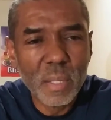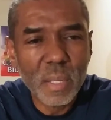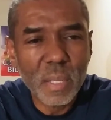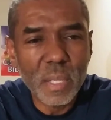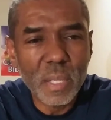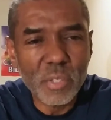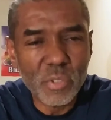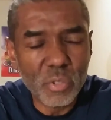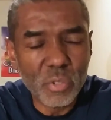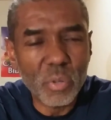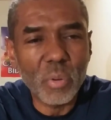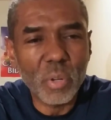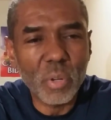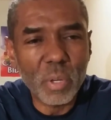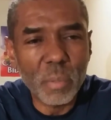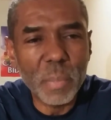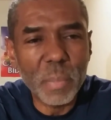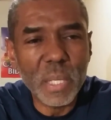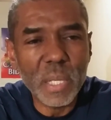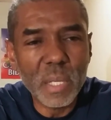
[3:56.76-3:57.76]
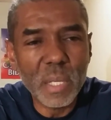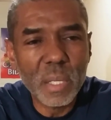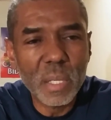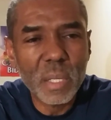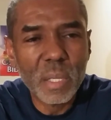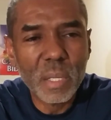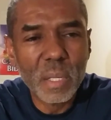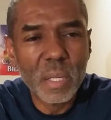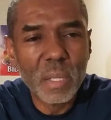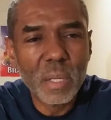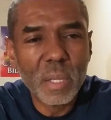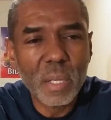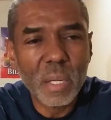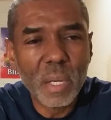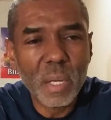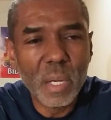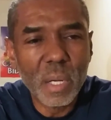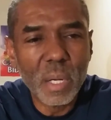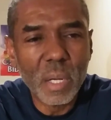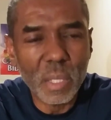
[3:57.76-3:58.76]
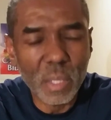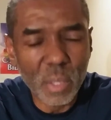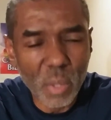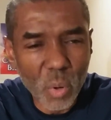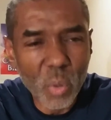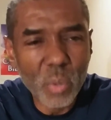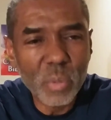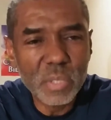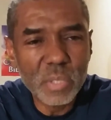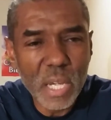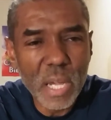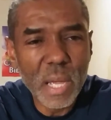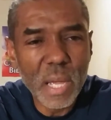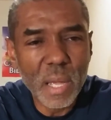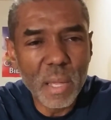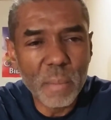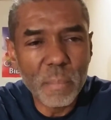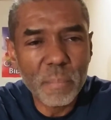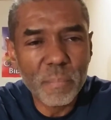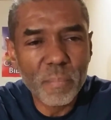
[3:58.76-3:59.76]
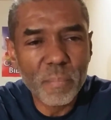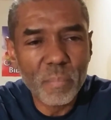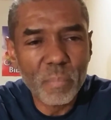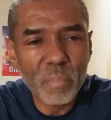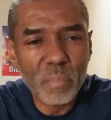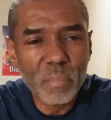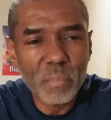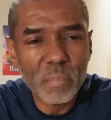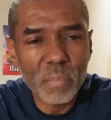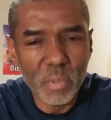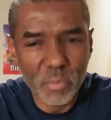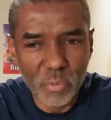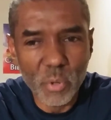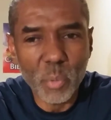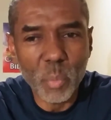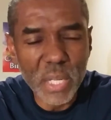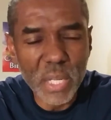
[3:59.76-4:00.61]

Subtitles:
it's going to be a long time before we